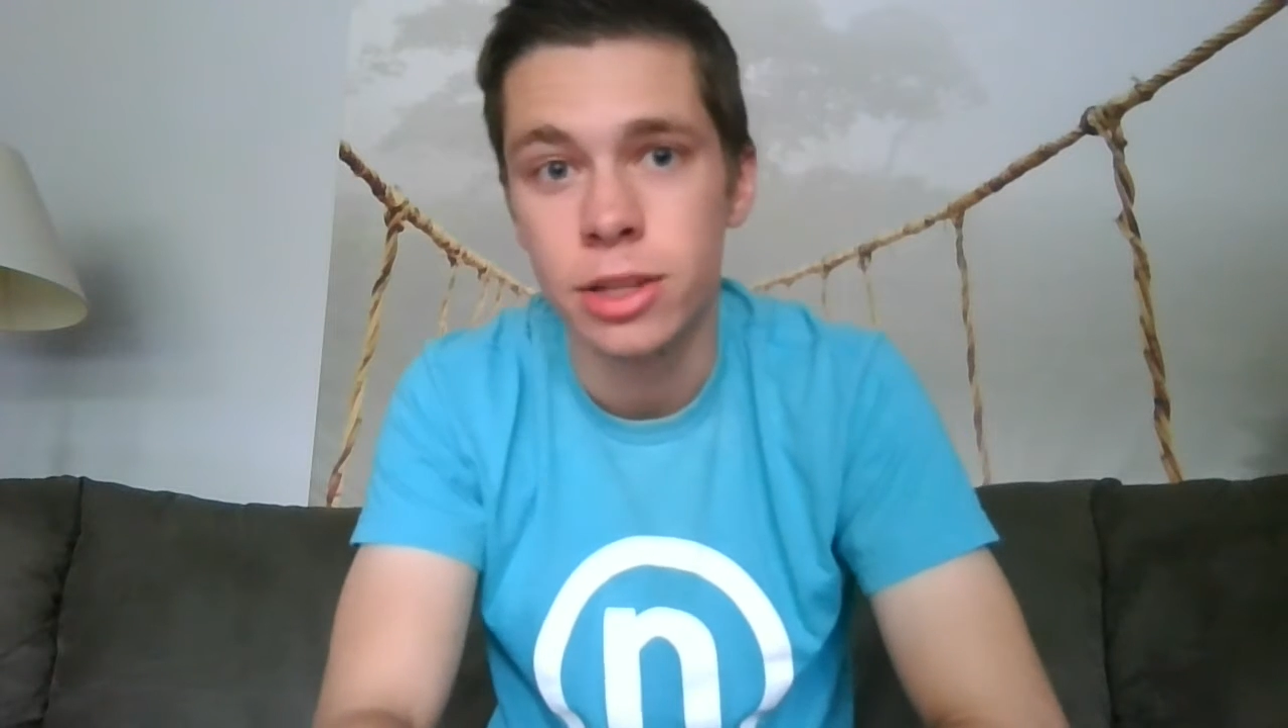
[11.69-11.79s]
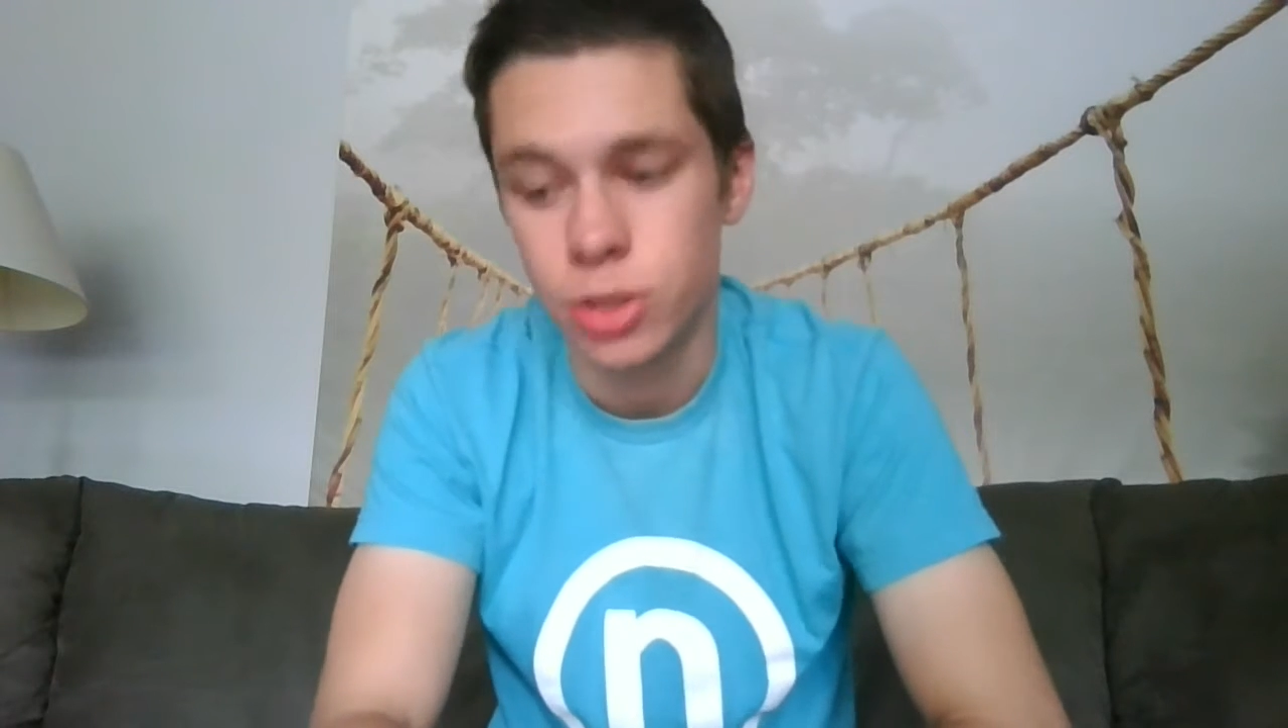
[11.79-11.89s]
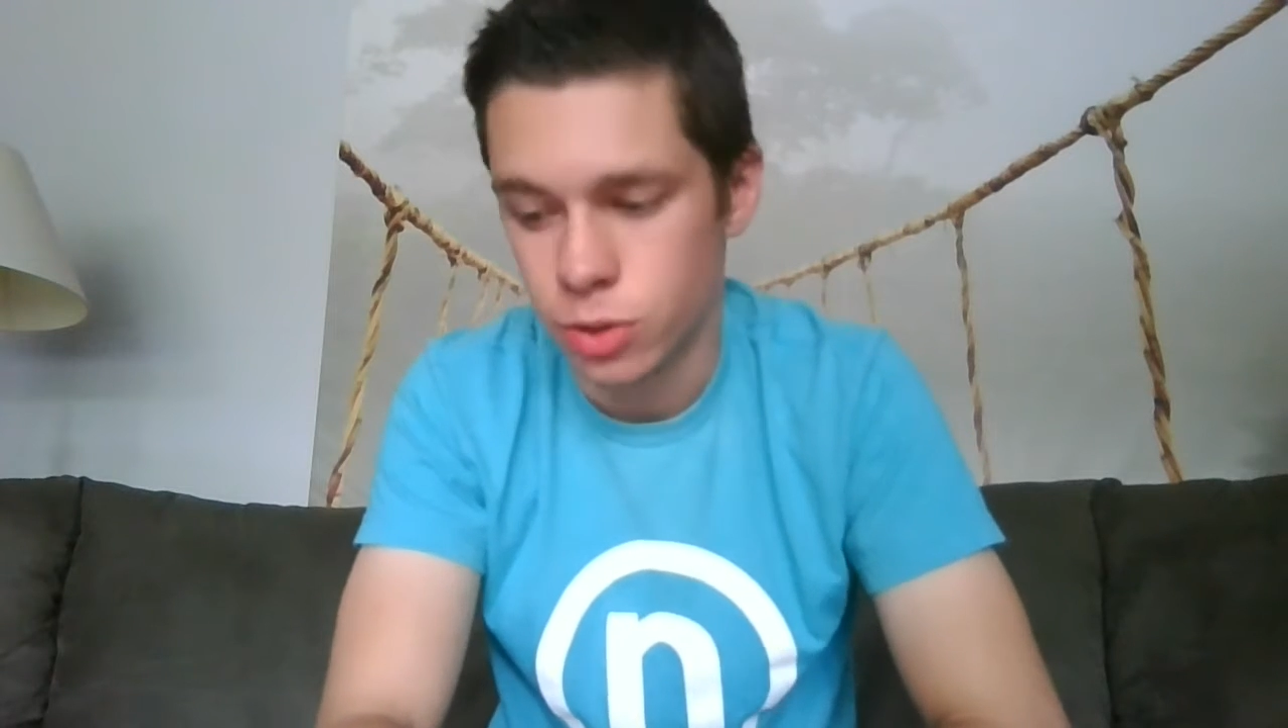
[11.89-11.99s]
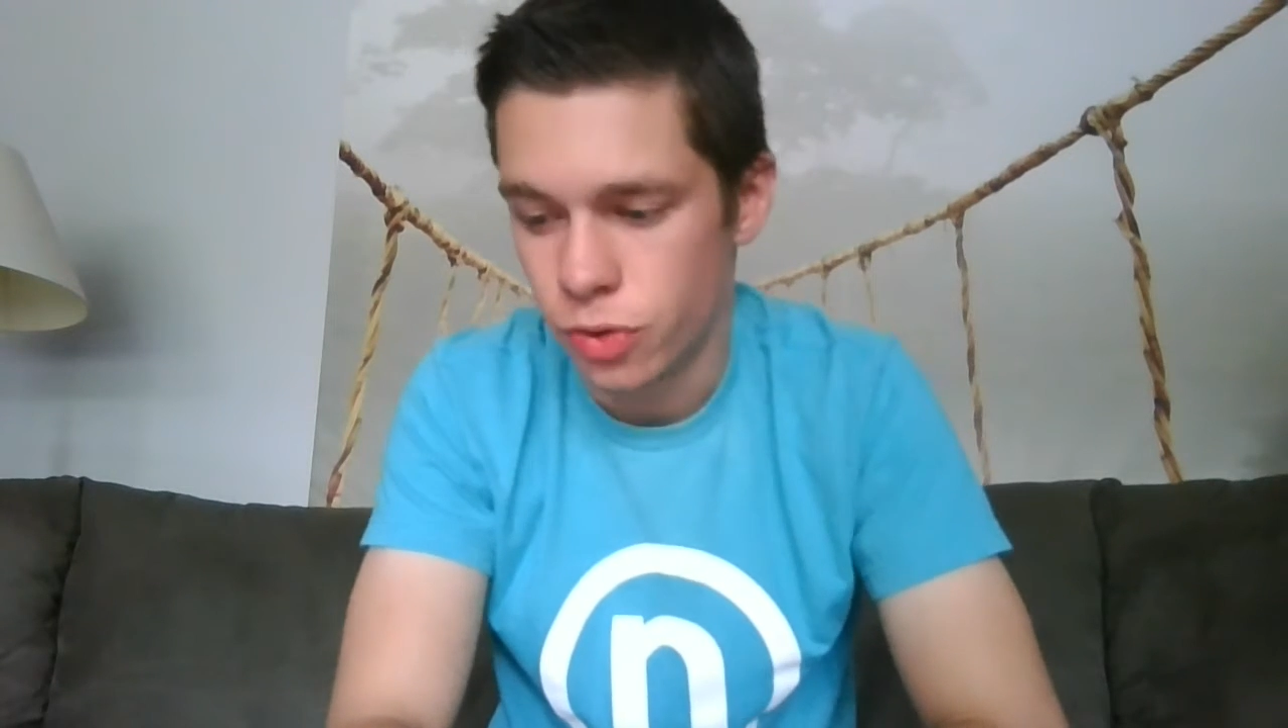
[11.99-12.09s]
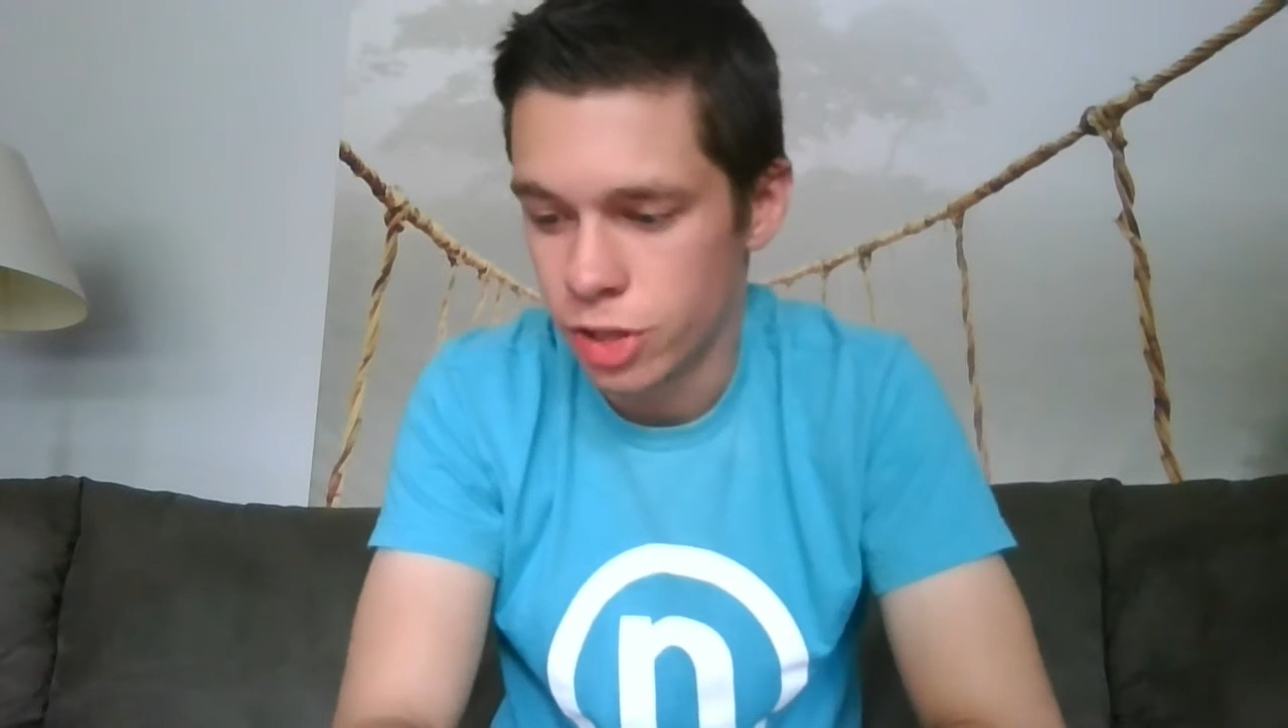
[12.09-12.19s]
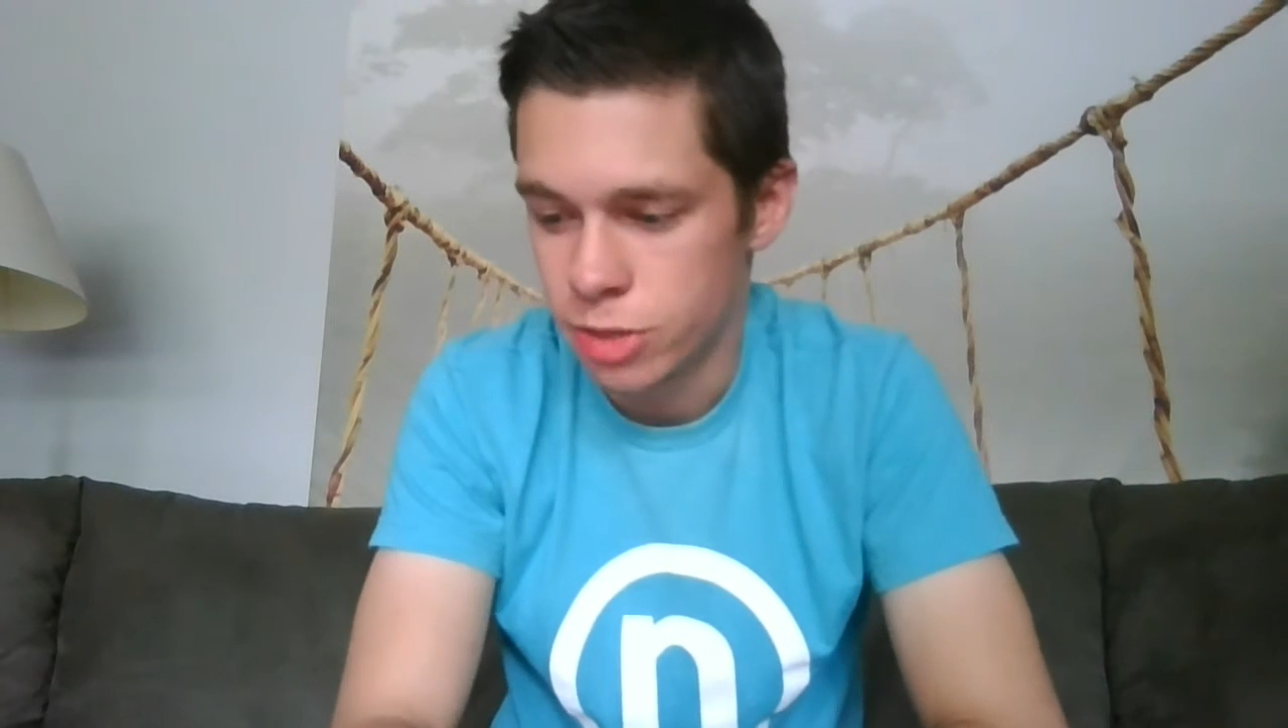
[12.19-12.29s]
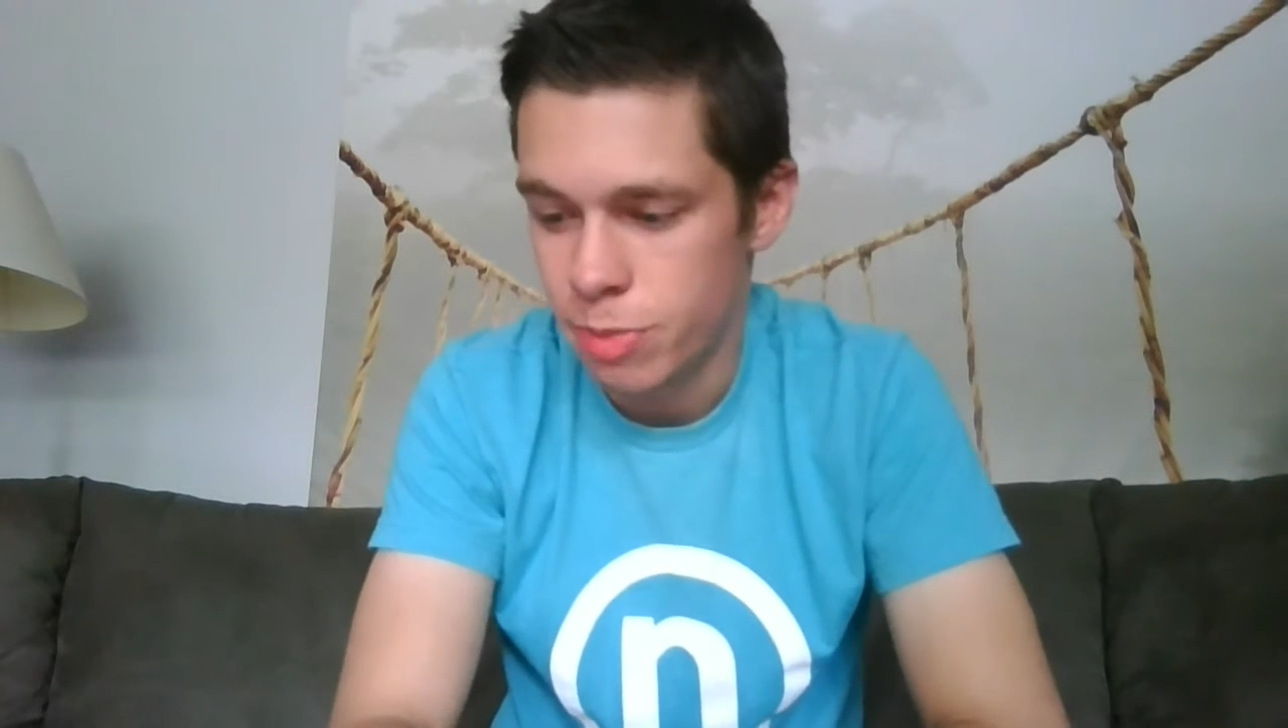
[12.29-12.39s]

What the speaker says: chose for this